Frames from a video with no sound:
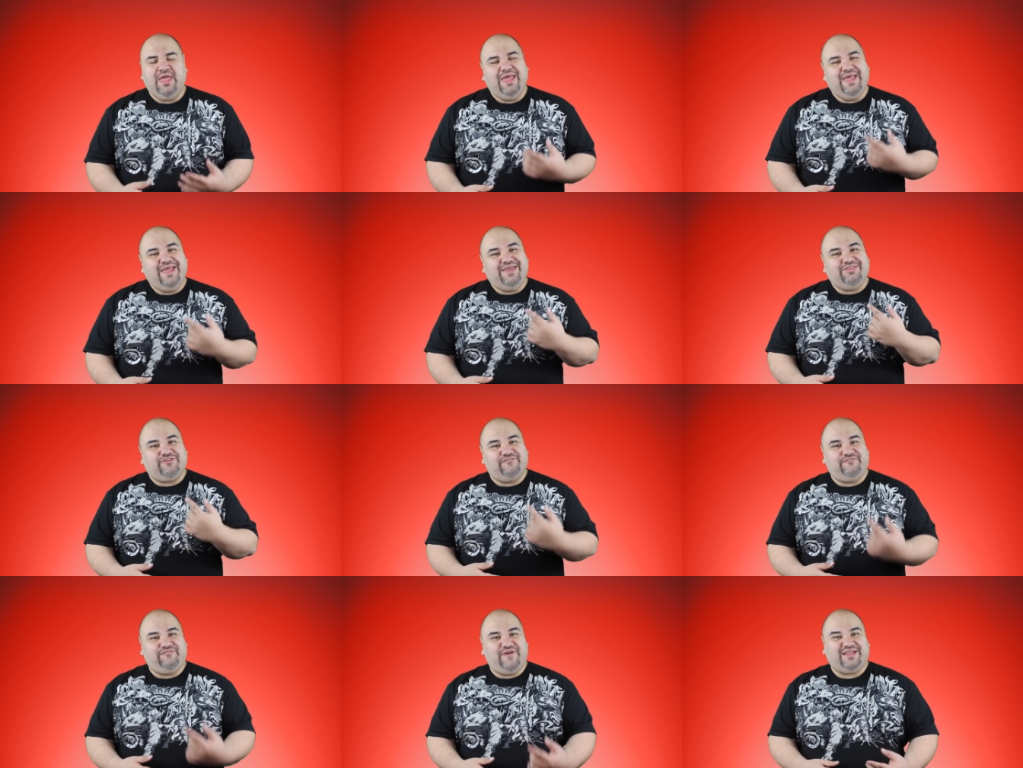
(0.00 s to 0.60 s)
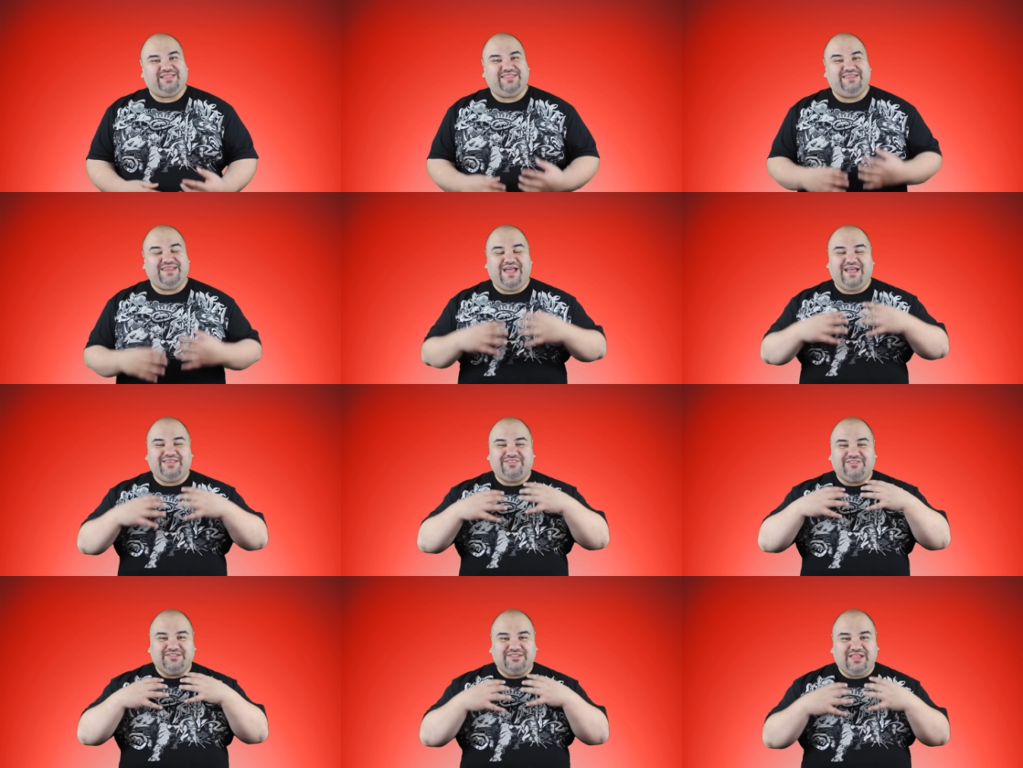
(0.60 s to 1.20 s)
is the fact that it
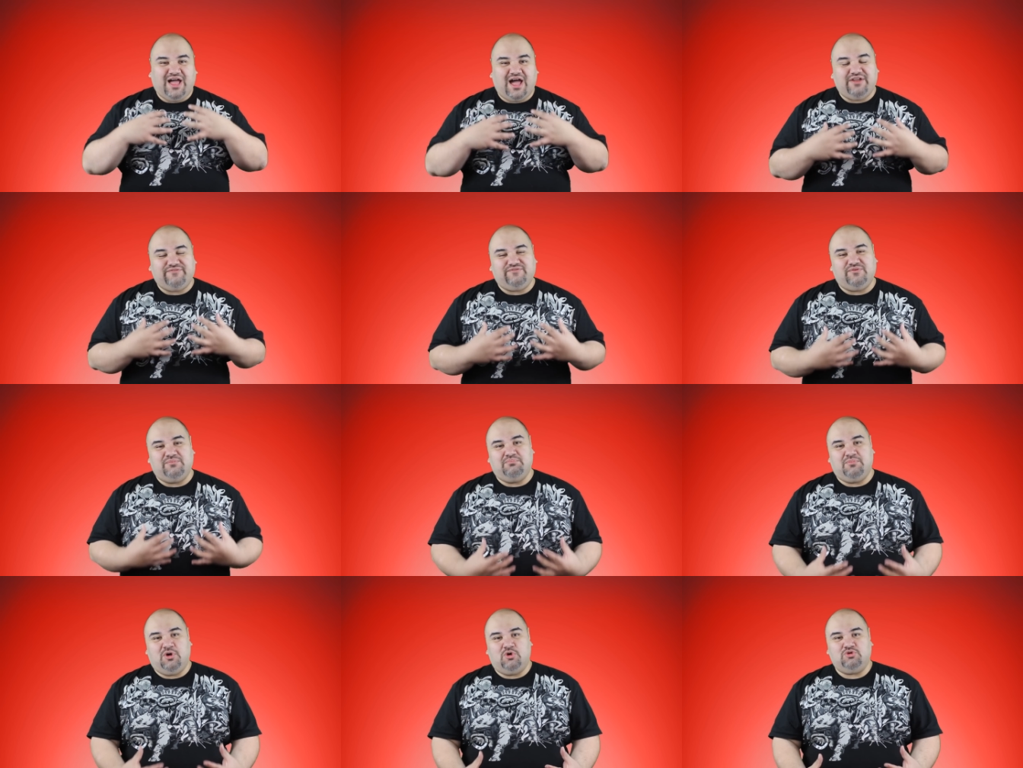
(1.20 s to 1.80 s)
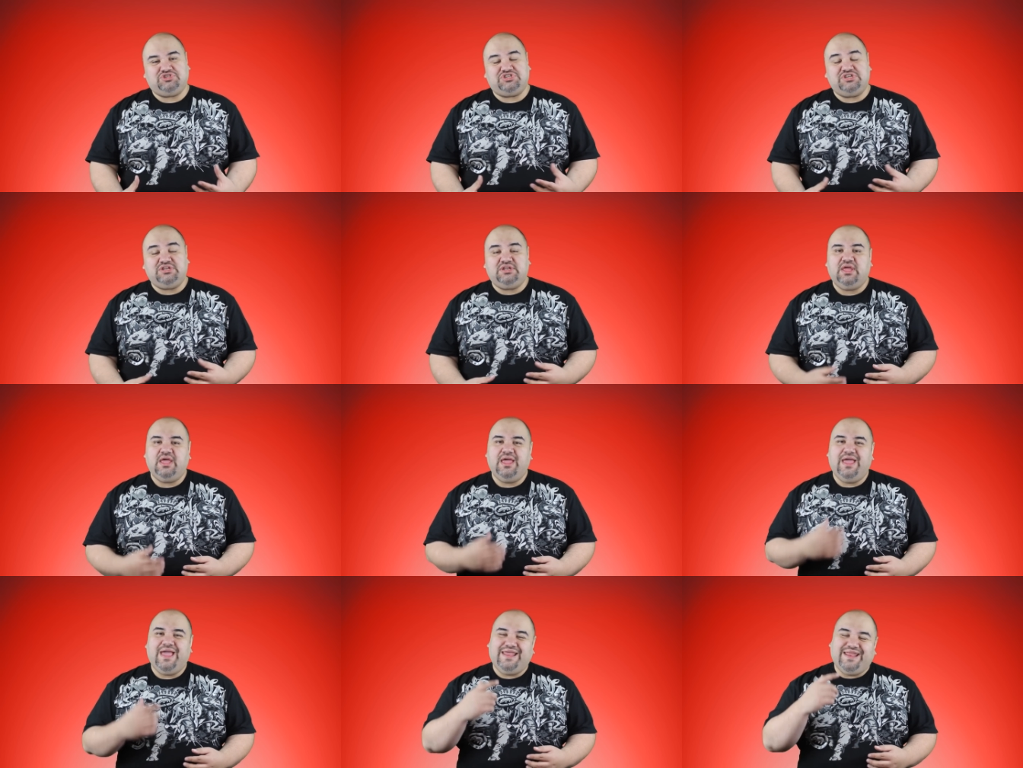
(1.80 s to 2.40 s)
has a lot of emotion
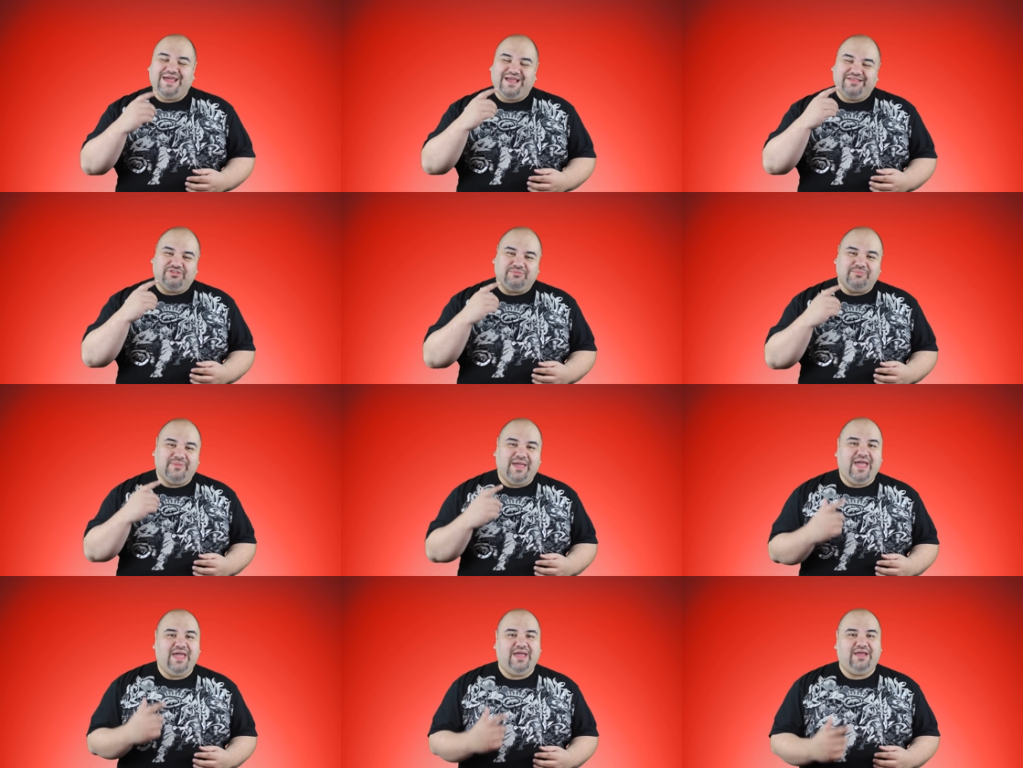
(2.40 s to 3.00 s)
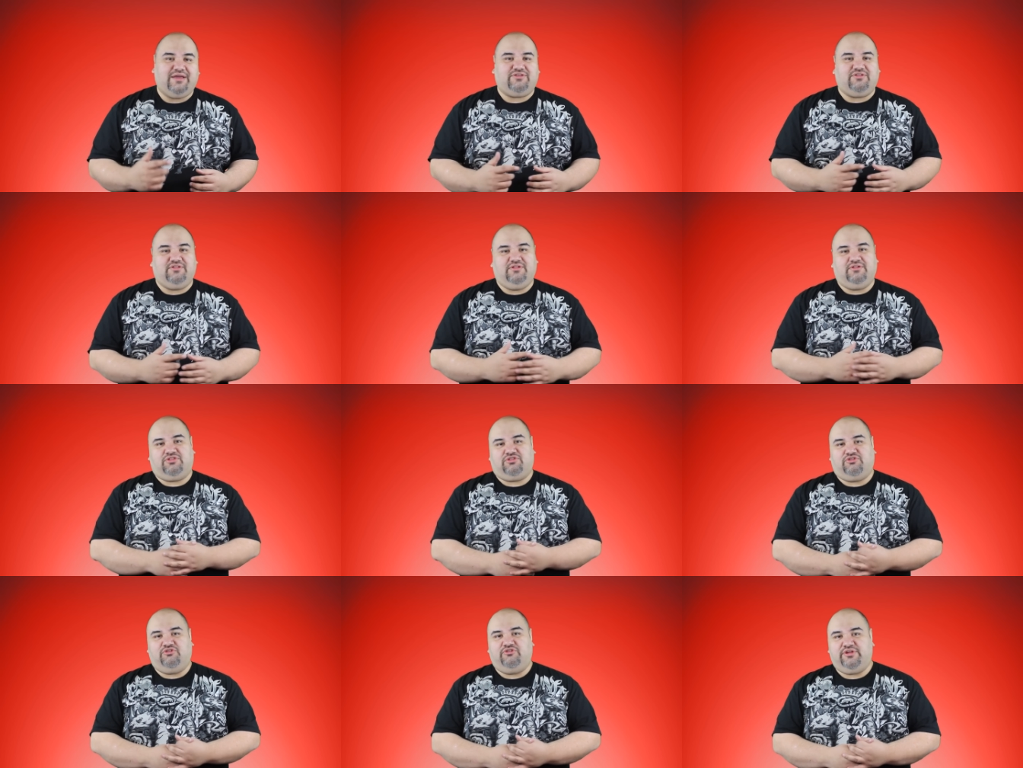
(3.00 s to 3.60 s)
and it has some excellent
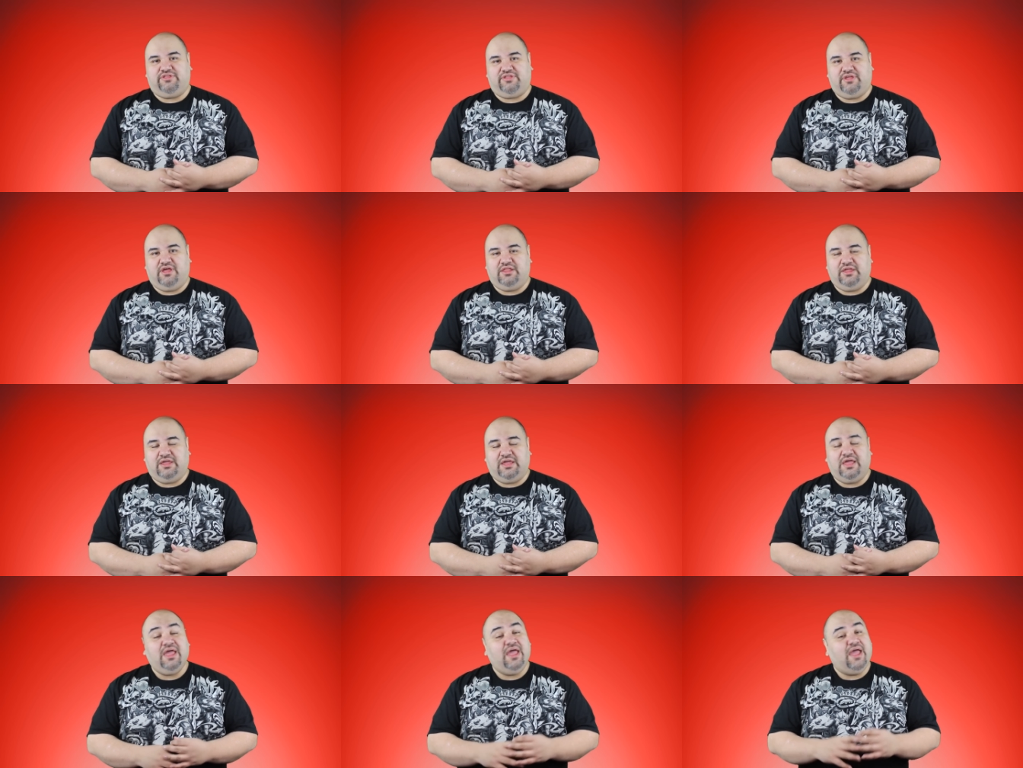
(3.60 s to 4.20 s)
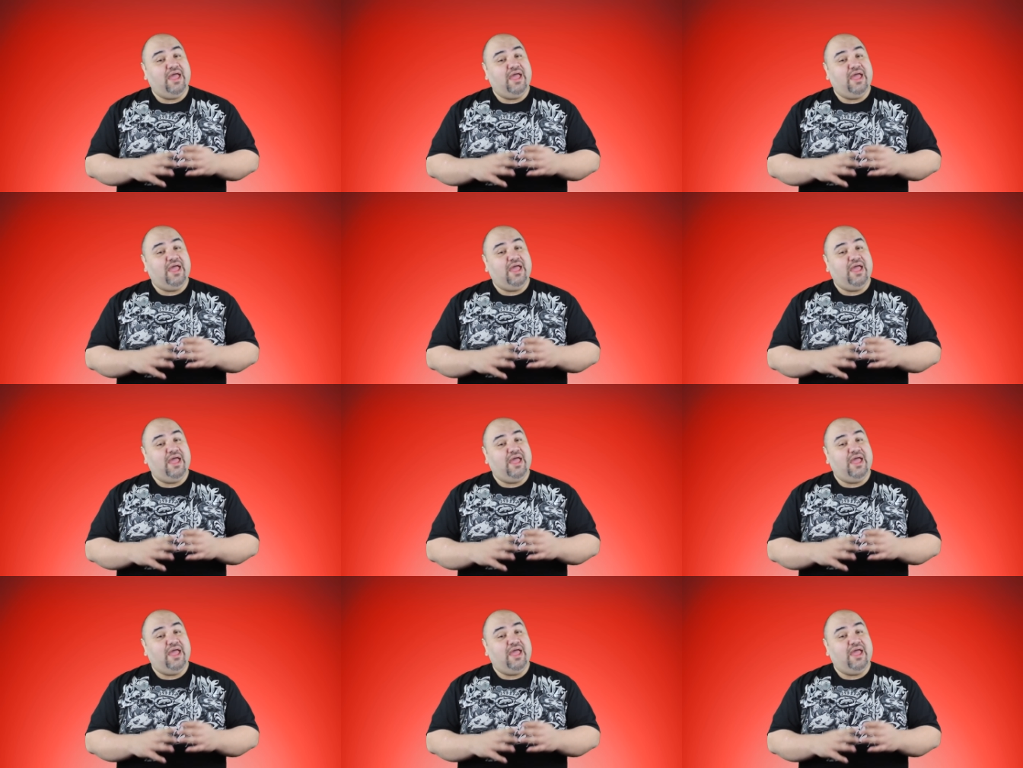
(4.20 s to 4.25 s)
storytelling.